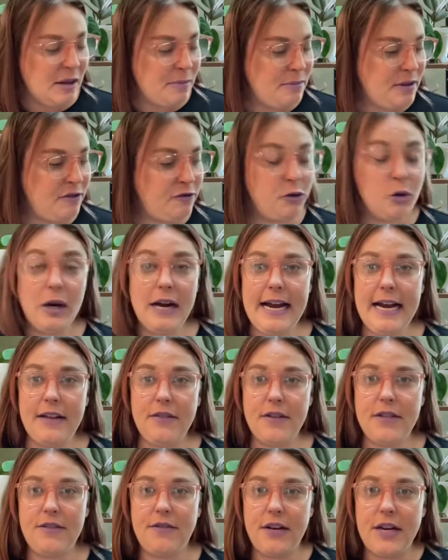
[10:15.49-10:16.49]
Before I
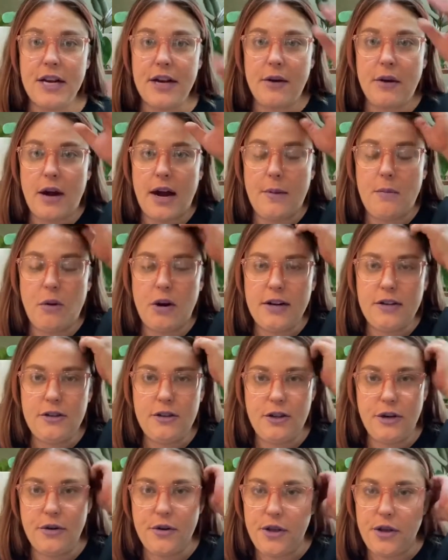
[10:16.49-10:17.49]
end this video, I want to
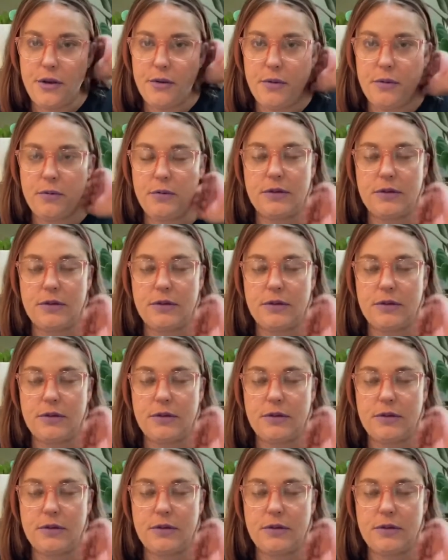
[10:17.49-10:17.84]
show you